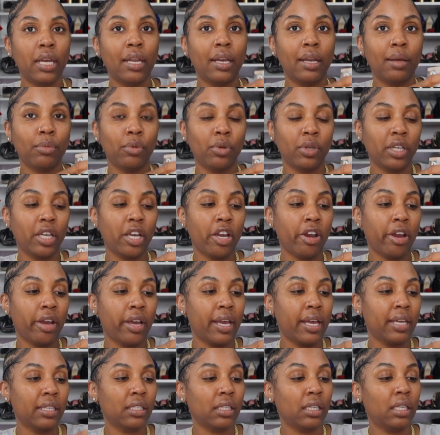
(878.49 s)
and I'm going to
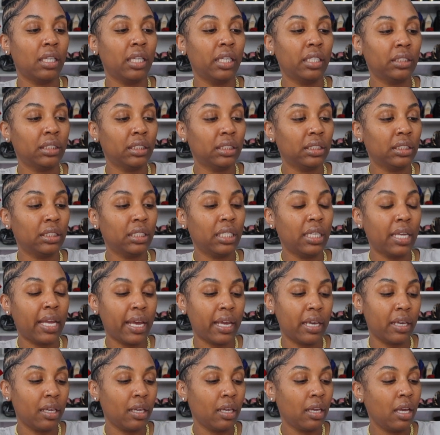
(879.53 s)
carry it as a clutch
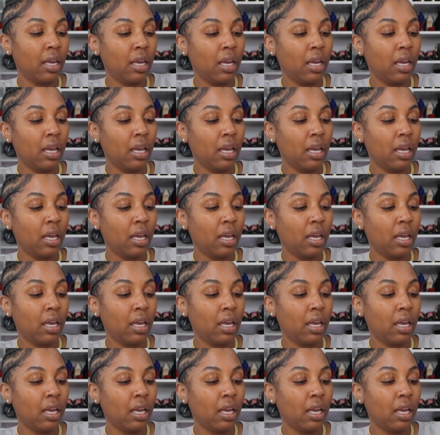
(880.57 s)
tonight.